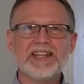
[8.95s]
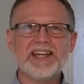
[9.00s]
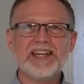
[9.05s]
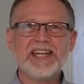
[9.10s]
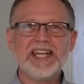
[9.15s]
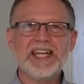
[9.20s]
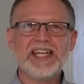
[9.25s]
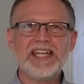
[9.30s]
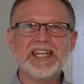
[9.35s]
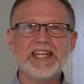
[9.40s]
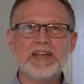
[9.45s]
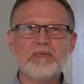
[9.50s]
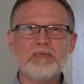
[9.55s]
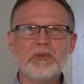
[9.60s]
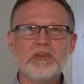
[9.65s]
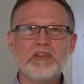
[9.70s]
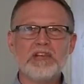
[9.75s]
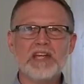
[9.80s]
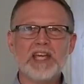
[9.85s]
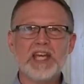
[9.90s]
And I've
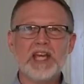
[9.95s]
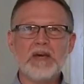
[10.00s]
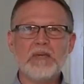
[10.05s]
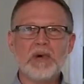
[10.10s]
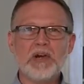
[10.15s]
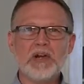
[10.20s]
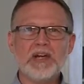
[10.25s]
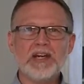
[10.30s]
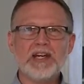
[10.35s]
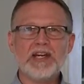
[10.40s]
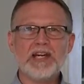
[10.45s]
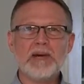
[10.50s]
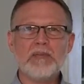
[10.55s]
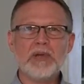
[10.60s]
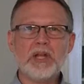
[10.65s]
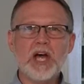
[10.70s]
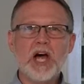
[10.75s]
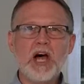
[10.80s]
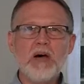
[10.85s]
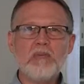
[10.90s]
been thinking about a
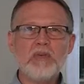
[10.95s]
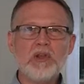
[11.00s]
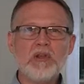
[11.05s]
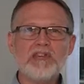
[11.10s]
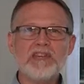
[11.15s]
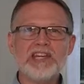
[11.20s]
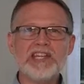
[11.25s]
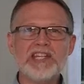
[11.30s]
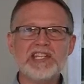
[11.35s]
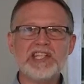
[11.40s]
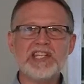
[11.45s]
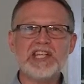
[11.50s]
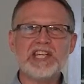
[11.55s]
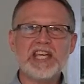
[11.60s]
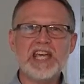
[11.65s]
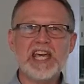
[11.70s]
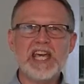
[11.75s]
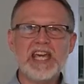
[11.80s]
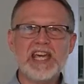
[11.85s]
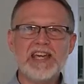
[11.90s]
couple of humble things
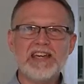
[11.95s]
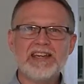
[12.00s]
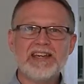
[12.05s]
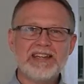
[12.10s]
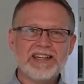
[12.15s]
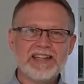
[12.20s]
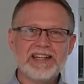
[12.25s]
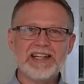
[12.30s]
today.